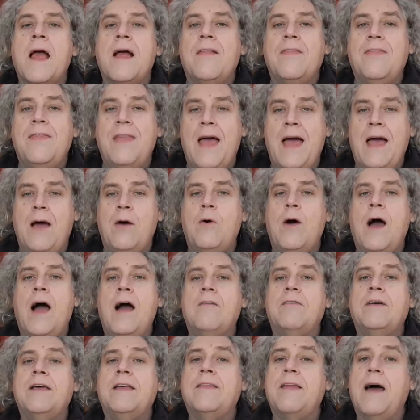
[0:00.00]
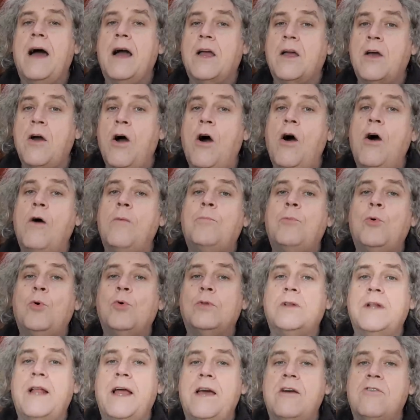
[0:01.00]
Now having that
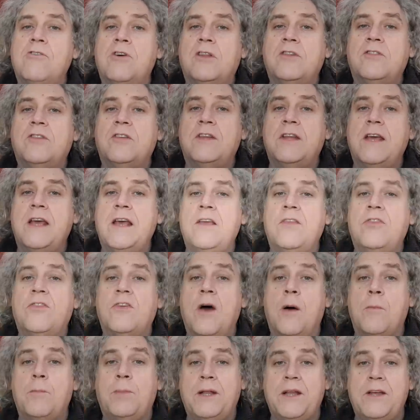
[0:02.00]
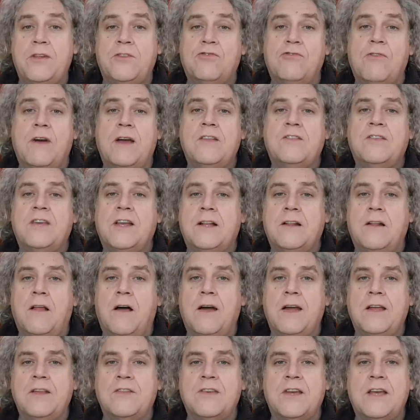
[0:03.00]
cardboard layer underneath, obliterating
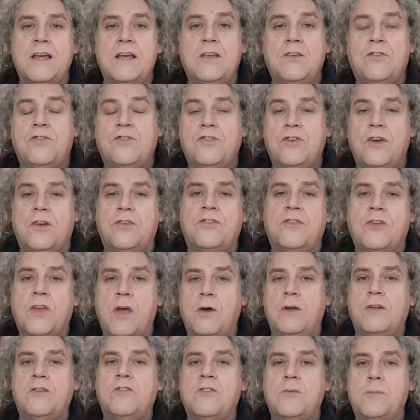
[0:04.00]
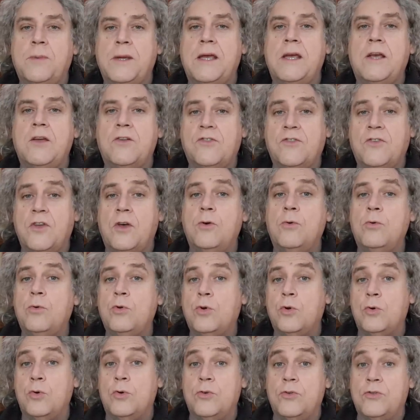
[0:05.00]
light, is just going to be so
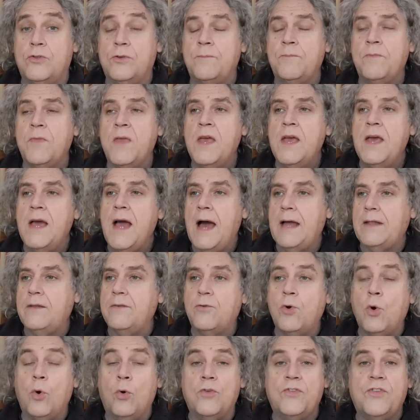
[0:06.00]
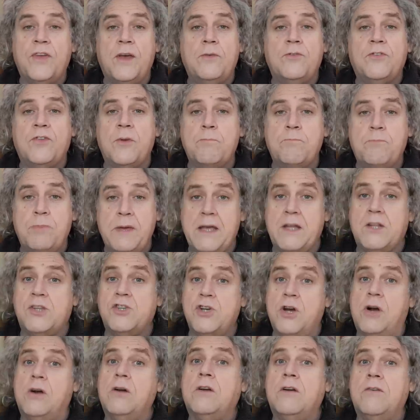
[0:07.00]
good. And of course, it's a big
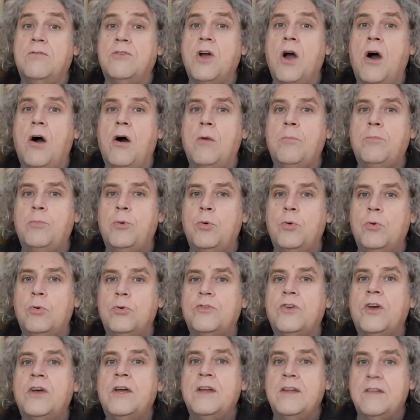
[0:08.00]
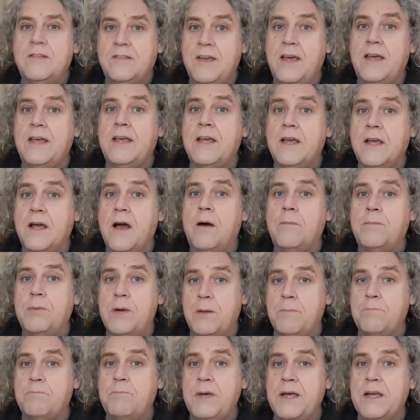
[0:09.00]
chunk of cardboard taking up
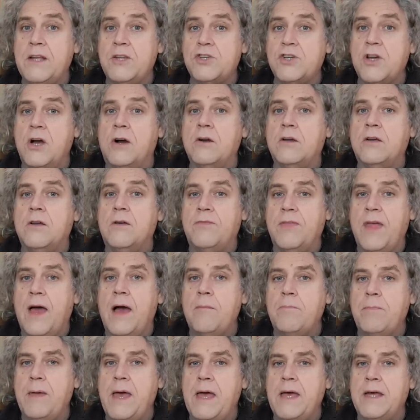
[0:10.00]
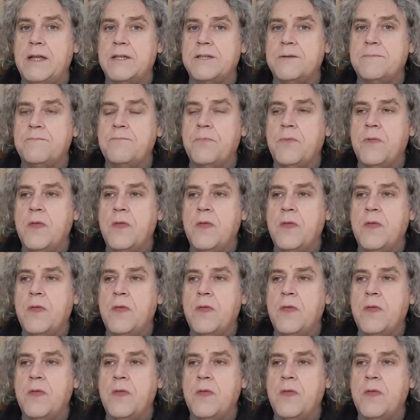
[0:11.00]
a big chunk of that bed.